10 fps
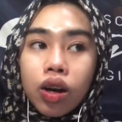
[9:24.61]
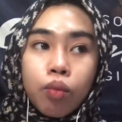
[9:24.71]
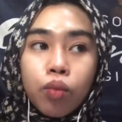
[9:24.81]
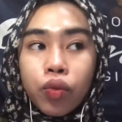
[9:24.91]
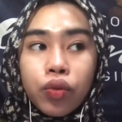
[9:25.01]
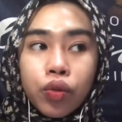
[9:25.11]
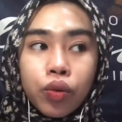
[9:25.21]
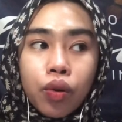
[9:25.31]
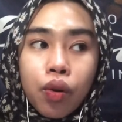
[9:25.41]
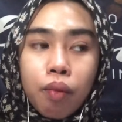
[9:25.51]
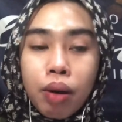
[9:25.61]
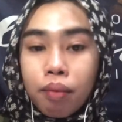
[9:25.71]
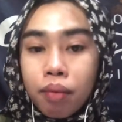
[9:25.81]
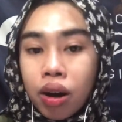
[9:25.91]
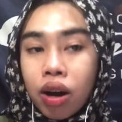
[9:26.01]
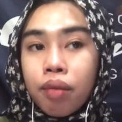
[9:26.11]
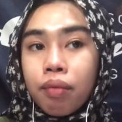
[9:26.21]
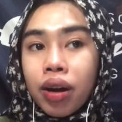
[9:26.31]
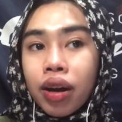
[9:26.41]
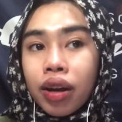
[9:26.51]
moved to my
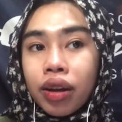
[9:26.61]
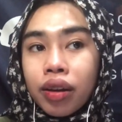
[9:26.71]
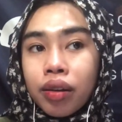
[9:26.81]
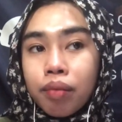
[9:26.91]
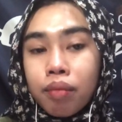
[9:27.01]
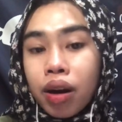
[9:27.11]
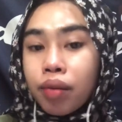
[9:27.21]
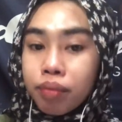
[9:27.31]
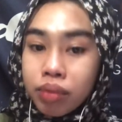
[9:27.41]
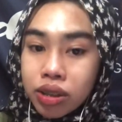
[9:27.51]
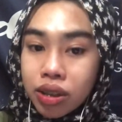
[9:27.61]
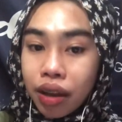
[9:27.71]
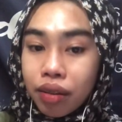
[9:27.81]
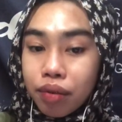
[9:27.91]
mom beside